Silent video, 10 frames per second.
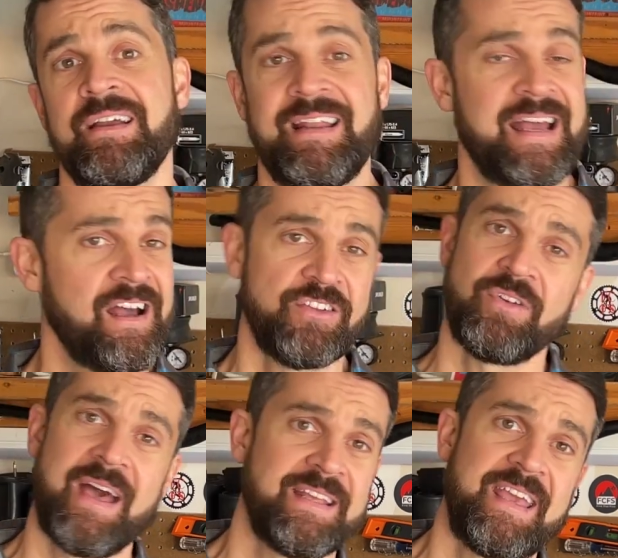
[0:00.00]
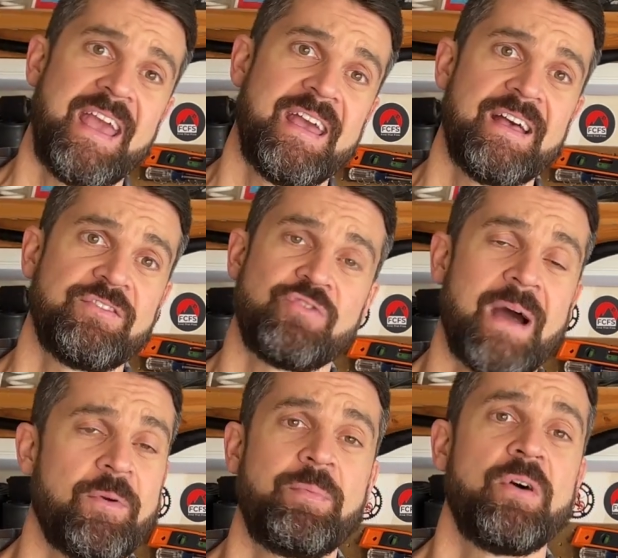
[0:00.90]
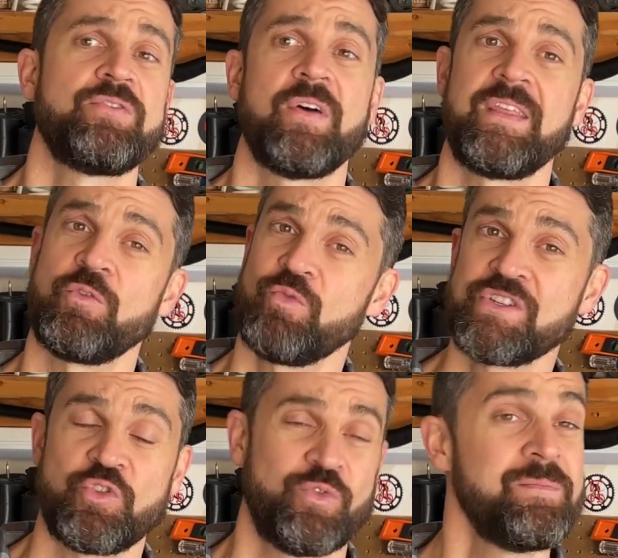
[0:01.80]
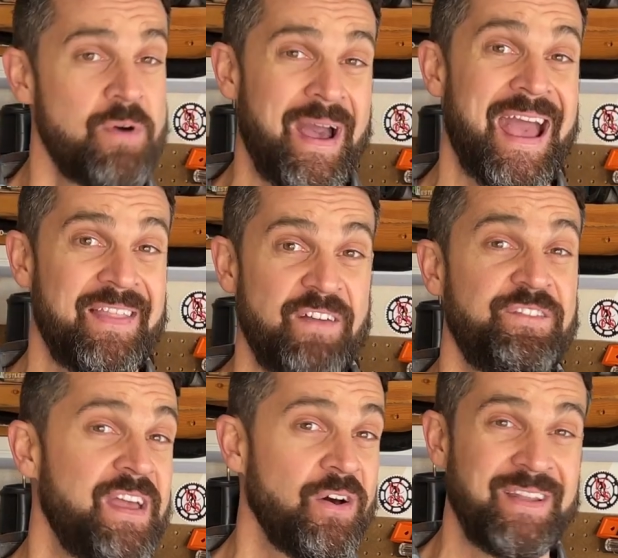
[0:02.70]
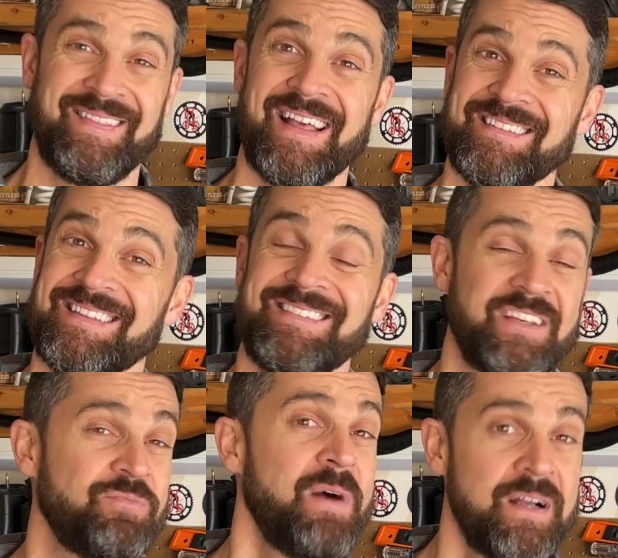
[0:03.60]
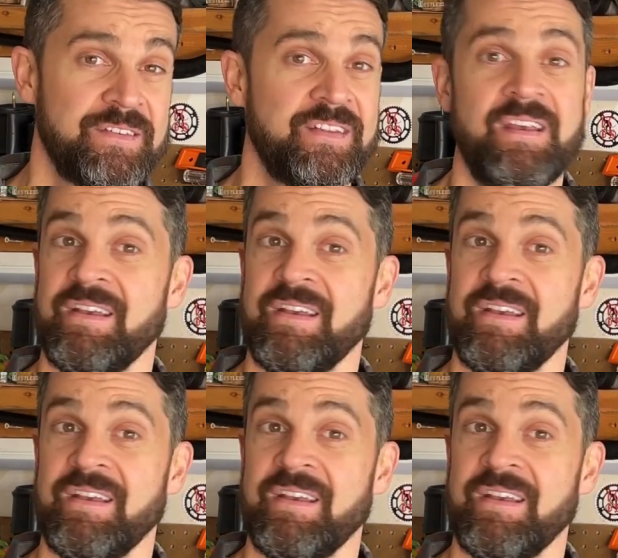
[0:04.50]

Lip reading: And I also had a KS dropper post on the original Ritmo I had that failed in less than 6 months.